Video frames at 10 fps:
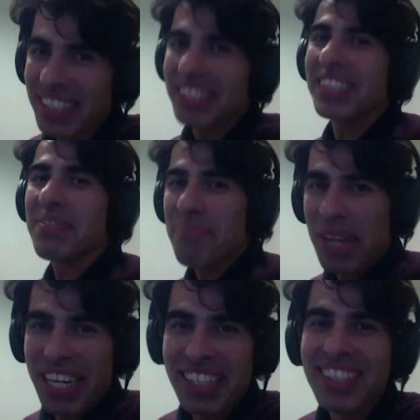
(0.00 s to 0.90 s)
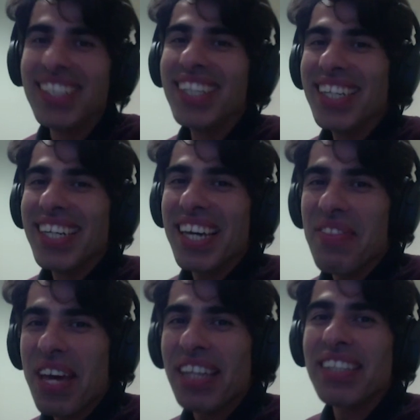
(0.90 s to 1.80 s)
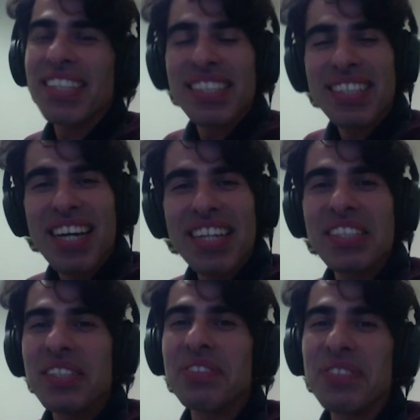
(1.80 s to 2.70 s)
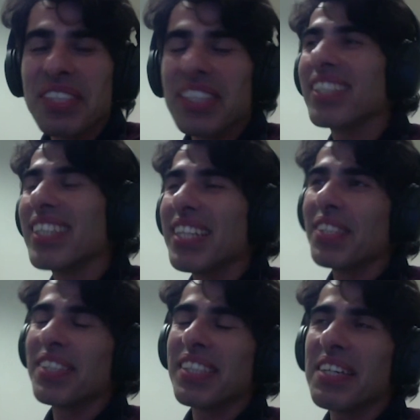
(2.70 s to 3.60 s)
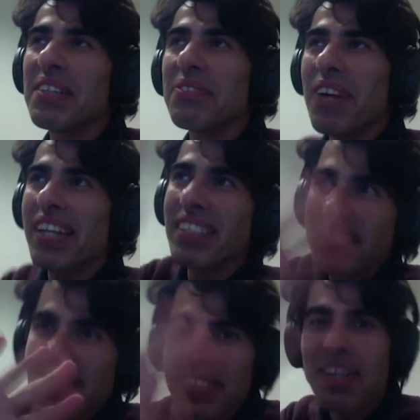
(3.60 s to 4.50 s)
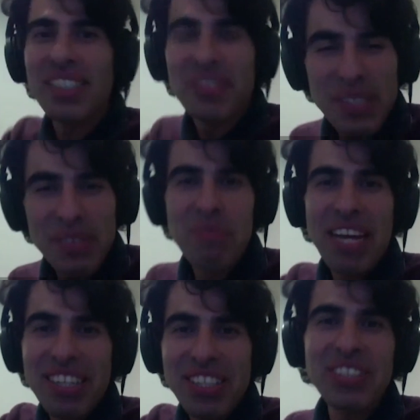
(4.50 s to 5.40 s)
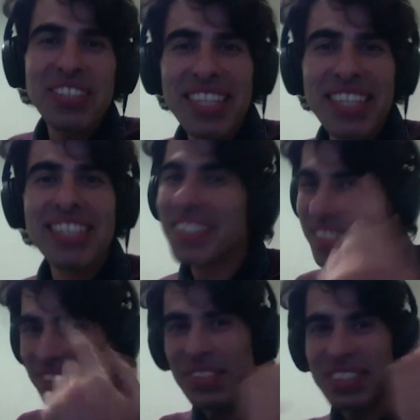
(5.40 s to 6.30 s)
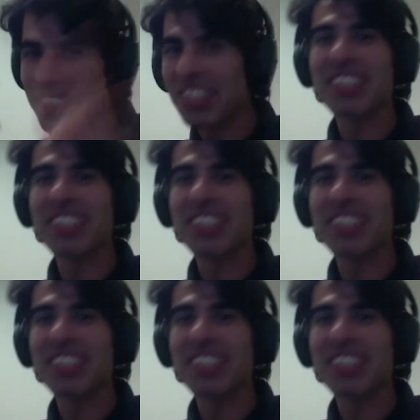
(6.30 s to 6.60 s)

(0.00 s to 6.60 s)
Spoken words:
a pain, and then kind of finding the right transformation and just